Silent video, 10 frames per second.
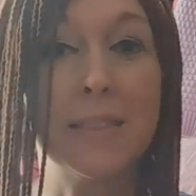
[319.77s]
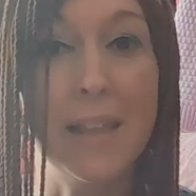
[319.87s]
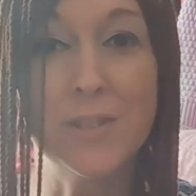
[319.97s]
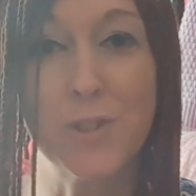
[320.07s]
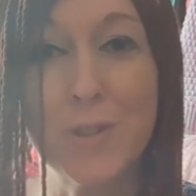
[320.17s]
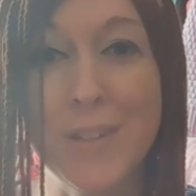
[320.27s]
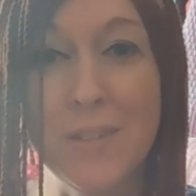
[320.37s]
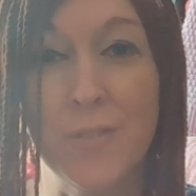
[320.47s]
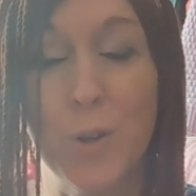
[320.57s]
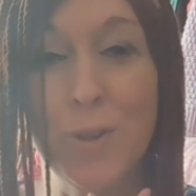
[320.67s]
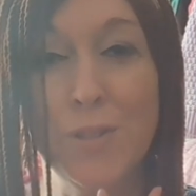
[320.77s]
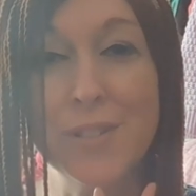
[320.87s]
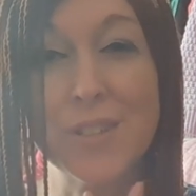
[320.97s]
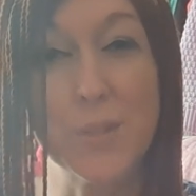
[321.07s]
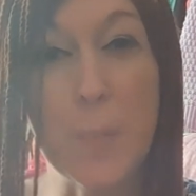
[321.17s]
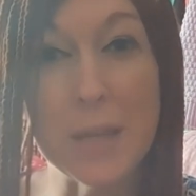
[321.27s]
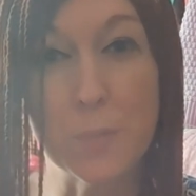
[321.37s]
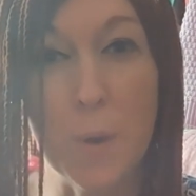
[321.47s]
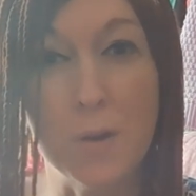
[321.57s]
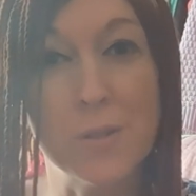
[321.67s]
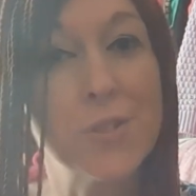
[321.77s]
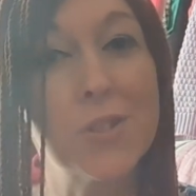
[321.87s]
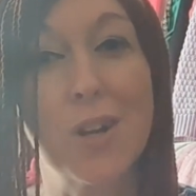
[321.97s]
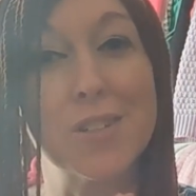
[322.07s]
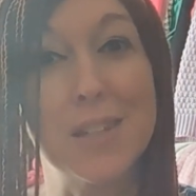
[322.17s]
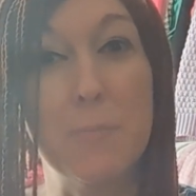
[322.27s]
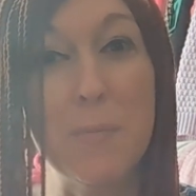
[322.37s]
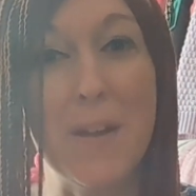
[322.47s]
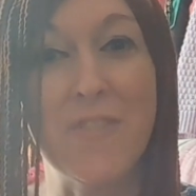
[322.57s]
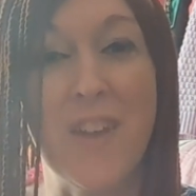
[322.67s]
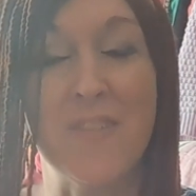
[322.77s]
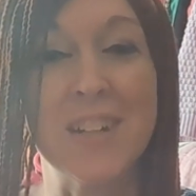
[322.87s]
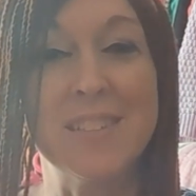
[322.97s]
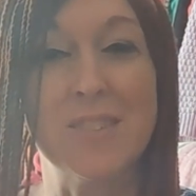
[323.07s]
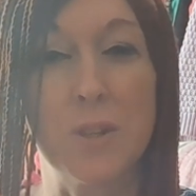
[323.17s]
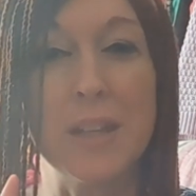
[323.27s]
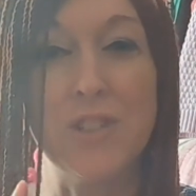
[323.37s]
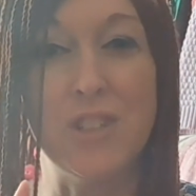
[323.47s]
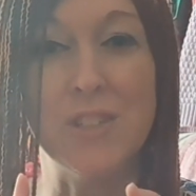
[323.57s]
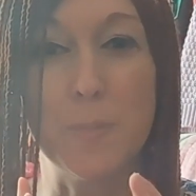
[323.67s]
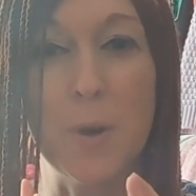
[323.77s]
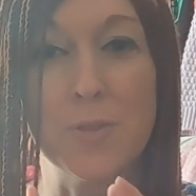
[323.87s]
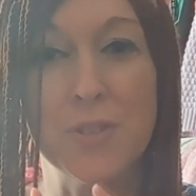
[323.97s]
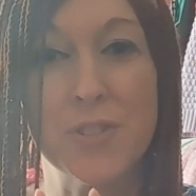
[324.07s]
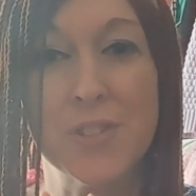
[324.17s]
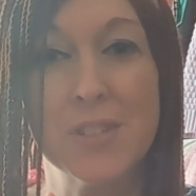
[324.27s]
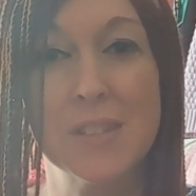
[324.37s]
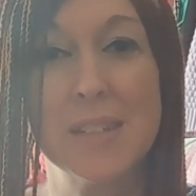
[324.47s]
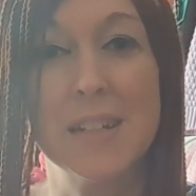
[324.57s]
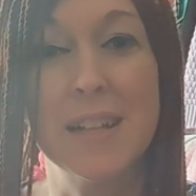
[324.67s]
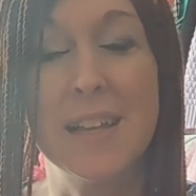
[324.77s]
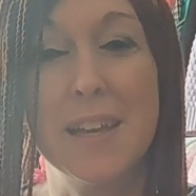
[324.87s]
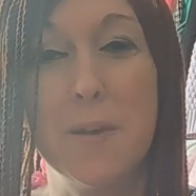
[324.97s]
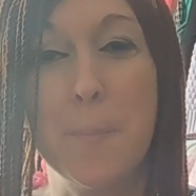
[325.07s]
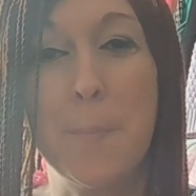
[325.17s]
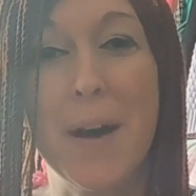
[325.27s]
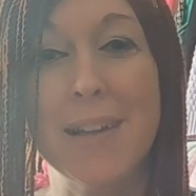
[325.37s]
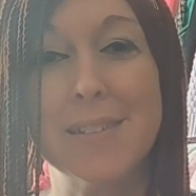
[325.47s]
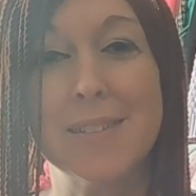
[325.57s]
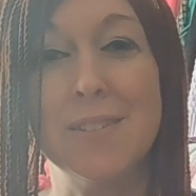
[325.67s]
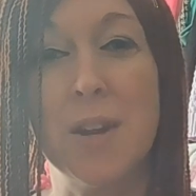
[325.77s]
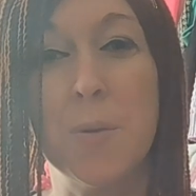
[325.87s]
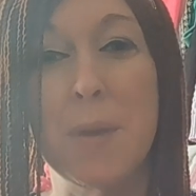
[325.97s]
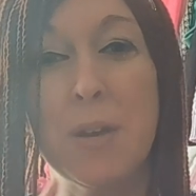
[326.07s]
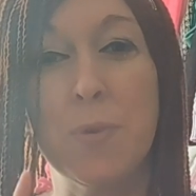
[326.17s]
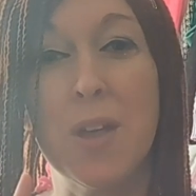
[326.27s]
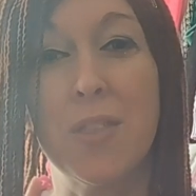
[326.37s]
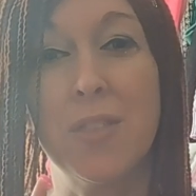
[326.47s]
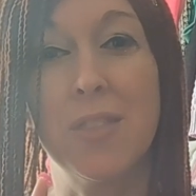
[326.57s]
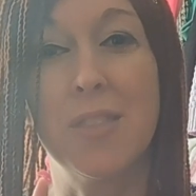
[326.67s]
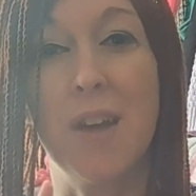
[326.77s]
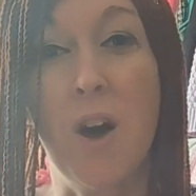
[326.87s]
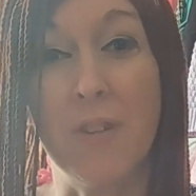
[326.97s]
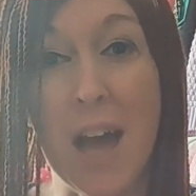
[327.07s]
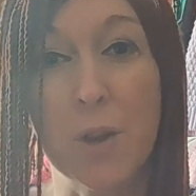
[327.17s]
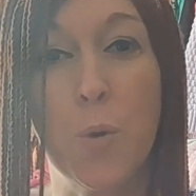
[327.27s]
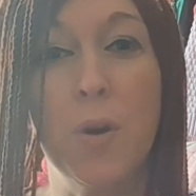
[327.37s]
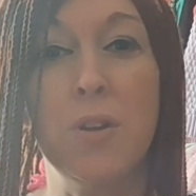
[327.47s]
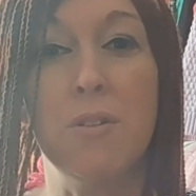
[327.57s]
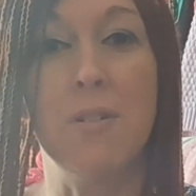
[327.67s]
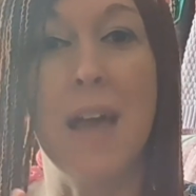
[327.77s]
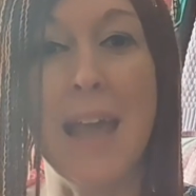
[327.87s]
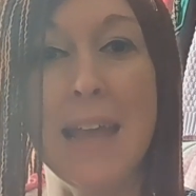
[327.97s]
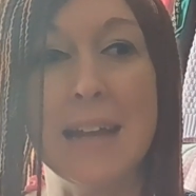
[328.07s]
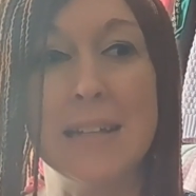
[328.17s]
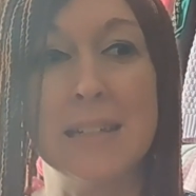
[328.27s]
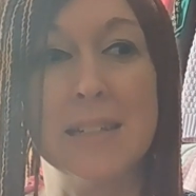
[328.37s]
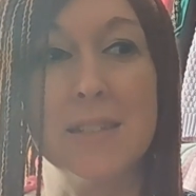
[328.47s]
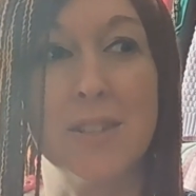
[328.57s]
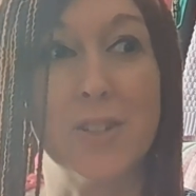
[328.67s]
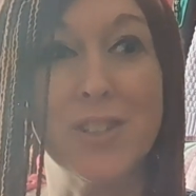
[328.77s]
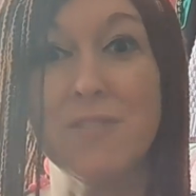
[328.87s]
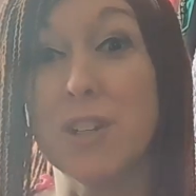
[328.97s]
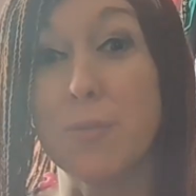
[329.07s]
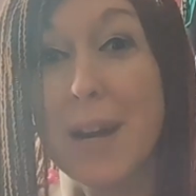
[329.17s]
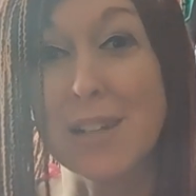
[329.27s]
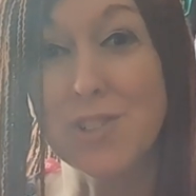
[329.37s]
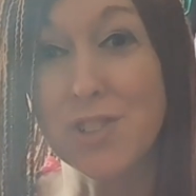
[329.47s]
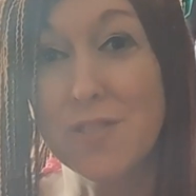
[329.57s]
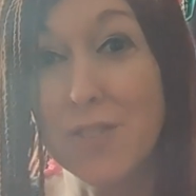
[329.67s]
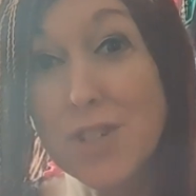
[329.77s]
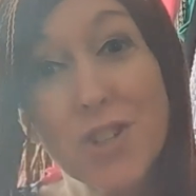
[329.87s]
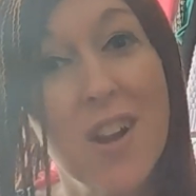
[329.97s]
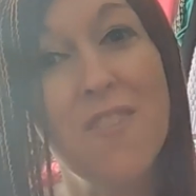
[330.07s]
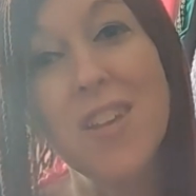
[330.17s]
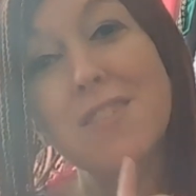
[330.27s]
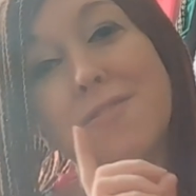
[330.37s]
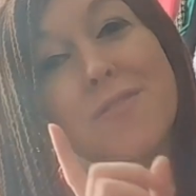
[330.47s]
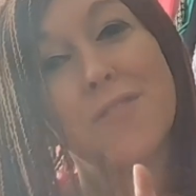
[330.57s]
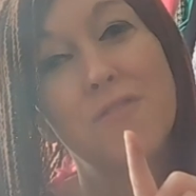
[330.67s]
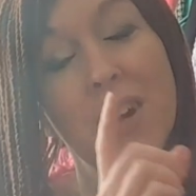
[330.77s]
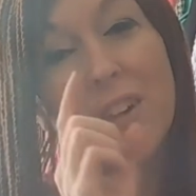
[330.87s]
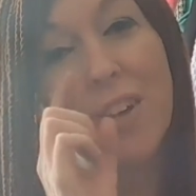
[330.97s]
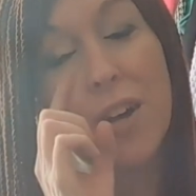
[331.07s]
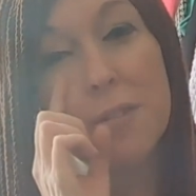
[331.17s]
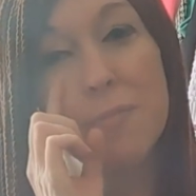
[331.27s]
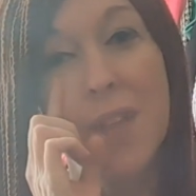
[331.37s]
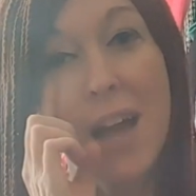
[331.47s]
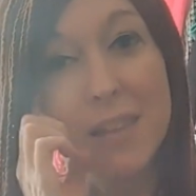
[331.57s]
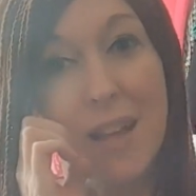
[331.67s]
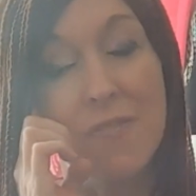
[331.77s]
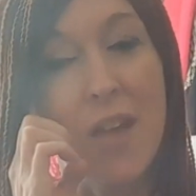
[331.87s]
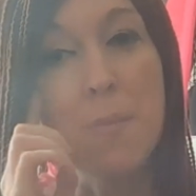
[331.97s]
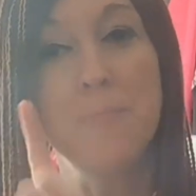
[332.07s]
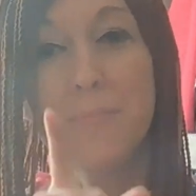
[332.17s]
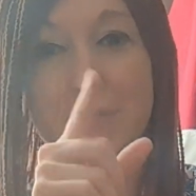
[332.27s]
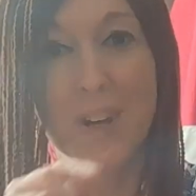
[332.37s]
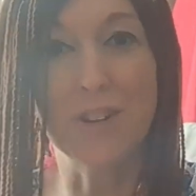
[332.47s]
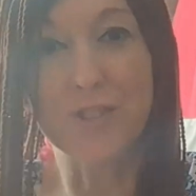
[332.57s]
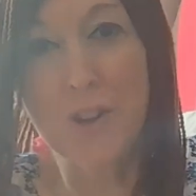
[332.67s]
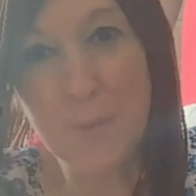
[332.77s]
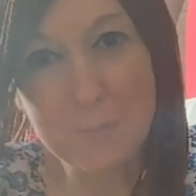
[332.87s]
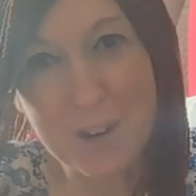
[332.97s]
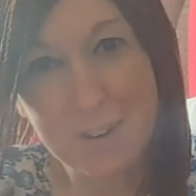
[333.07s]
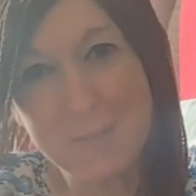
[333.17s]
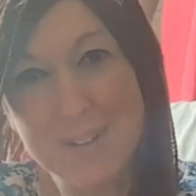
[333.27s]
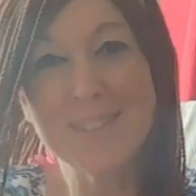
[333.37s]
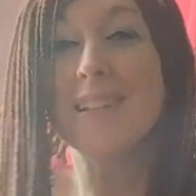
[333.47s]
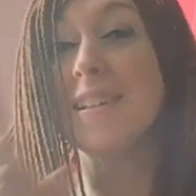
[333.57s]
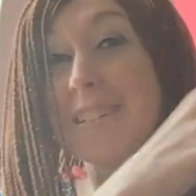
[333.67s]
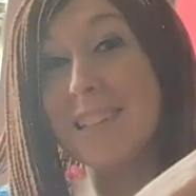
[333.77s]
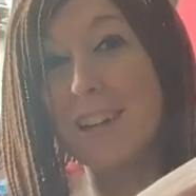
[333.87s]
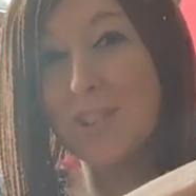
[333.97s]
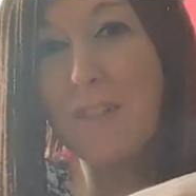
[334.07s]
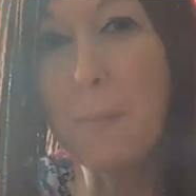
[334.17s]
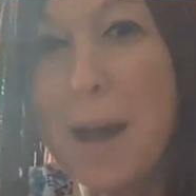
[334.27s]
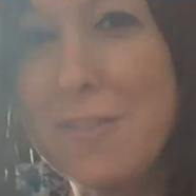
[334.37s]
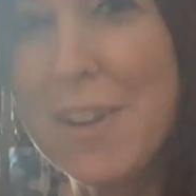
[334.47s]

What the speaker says: Lesser Evil Spaceballs are some of my favorites. They're like cheese balls, but they're made with avocado oil, and there's even a ranch version of it. Very good. I love them. Here, I'll show you what I'm talking about because I actually have a bag